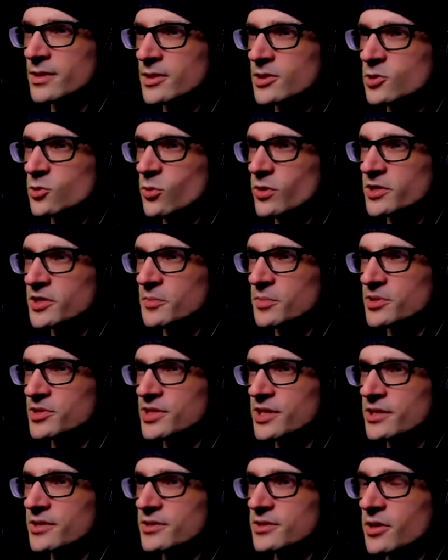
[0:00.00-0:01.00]
Twenty
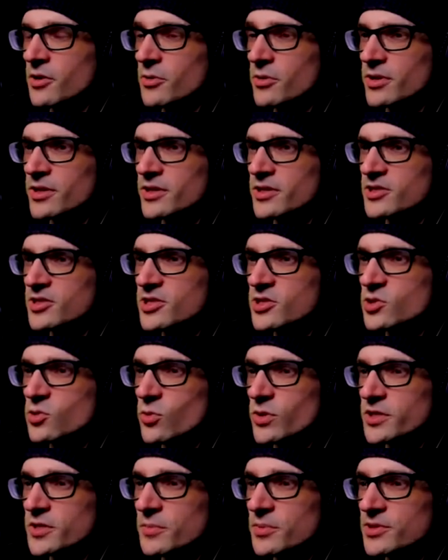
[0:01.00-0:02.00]
percent. Oh, there's just
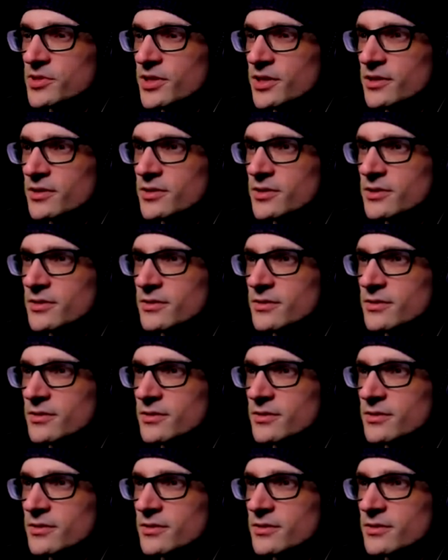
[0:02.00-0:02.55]
twenty percent.